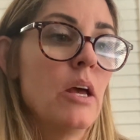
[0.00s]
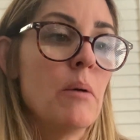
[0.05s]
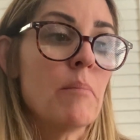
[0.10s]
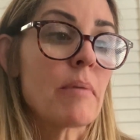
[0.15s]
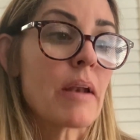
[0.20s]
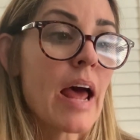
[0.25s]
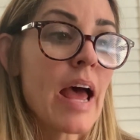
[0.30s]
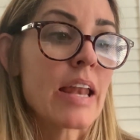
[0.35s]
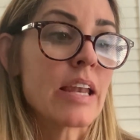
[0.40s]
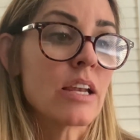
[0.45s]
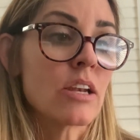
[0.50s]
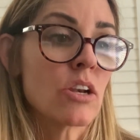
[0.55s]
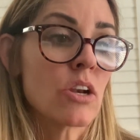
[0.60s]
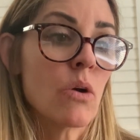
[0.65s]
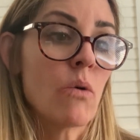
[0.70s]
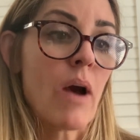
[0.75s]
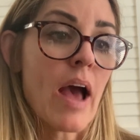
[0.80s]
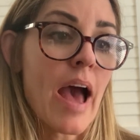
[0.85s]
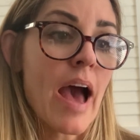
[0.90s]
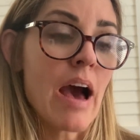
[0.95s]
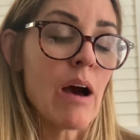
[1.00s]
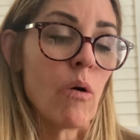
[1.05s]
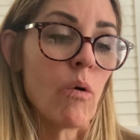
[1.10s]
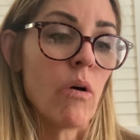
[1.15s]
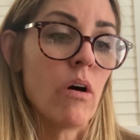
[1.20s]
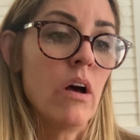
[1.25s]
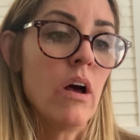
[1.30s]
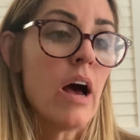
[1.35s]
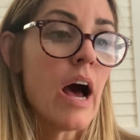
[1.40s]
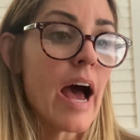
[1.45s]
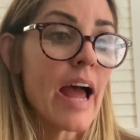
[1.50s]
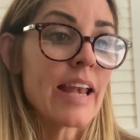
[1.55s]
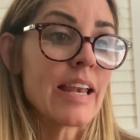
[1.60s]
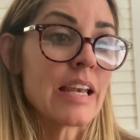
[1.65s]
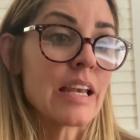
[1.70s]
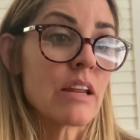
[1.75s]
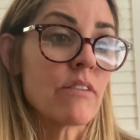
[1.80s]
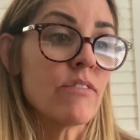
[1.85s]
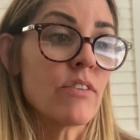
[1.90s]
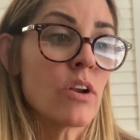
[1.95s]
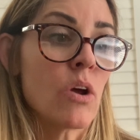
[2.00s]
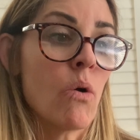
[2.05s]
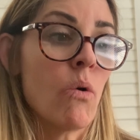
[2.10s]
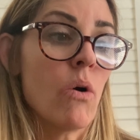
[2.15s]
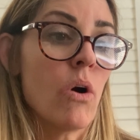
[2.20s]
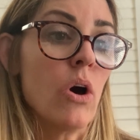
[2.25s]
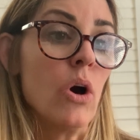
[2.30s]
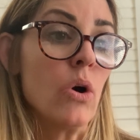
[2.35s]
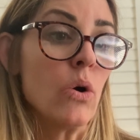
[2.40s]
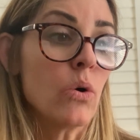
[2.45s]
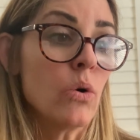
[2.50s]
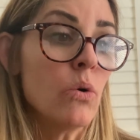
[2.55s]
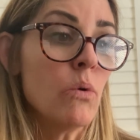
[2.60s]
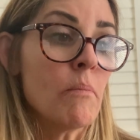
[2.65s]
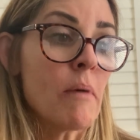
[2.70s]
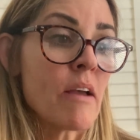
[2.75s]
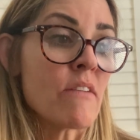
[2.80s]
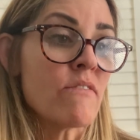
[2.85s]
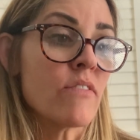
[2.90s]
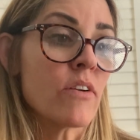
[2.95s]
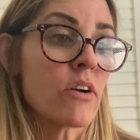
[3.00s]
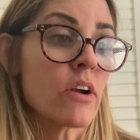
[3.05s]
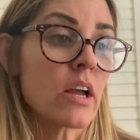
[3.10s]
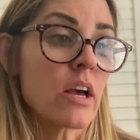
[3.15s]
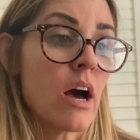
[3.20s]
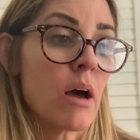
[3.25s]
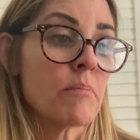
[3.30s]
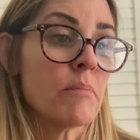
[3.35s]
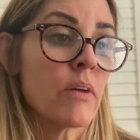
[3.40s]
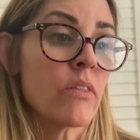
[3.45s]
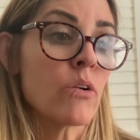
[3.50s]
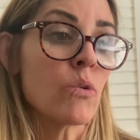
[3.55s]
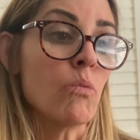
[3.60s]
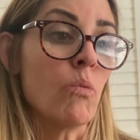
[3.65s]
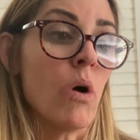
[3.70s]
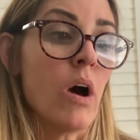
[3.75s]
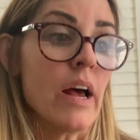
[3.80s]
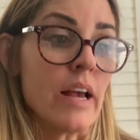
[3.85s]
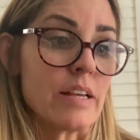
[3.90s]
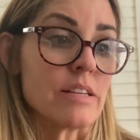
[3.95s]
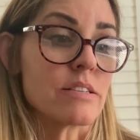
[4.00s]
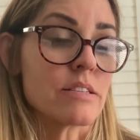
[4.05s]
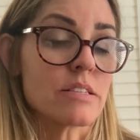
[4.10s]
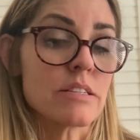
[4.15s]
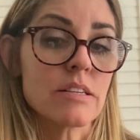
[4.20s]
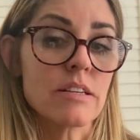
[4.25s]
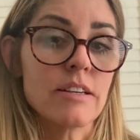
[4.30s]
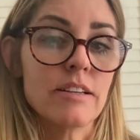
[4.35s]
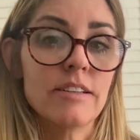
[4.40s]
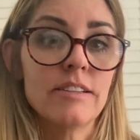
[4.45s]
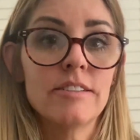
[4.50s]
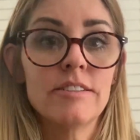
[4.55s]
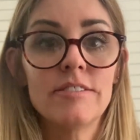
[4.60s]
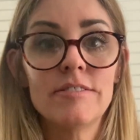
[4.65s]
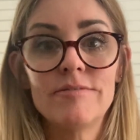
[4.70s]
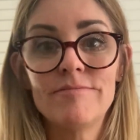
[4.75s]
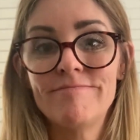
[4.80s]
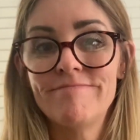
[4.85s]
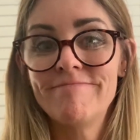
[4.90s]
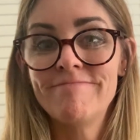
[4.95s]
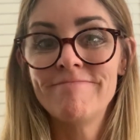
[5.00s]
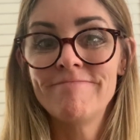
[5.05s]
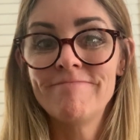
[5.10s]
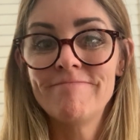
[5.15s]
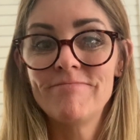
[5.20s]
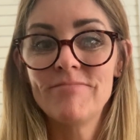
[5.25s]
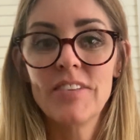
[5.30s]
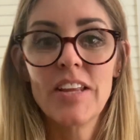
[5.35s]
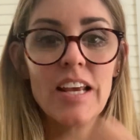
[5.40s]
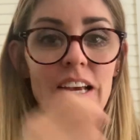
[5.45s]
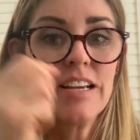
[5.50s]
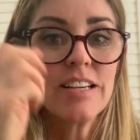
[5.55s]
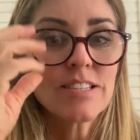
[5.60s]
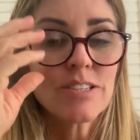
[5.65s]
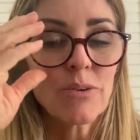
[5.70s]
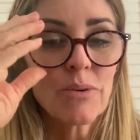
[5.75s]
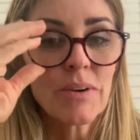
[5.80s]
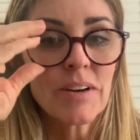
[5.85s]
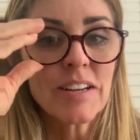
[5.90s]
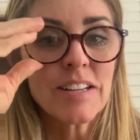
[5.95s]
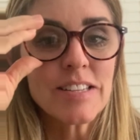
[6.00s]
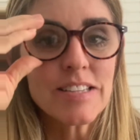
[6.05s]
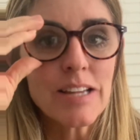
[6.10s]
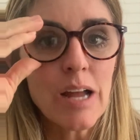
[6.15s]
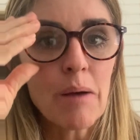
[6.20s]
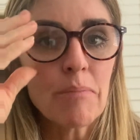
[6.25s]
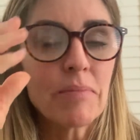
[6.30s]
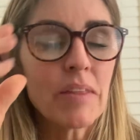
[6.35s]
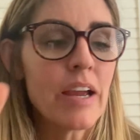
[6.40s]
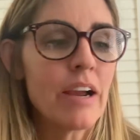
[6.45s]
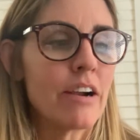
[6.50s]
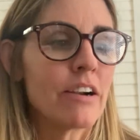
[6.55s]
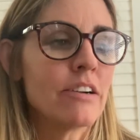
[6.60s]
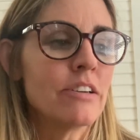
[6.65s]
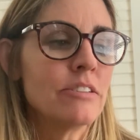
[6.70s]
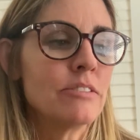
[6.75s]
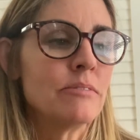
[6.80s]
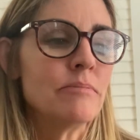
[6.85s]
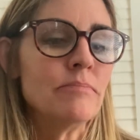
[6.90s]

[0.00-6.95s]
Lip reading: But I didn't know how. I didn't even know who my fairy godmother was. So we're going to stop there.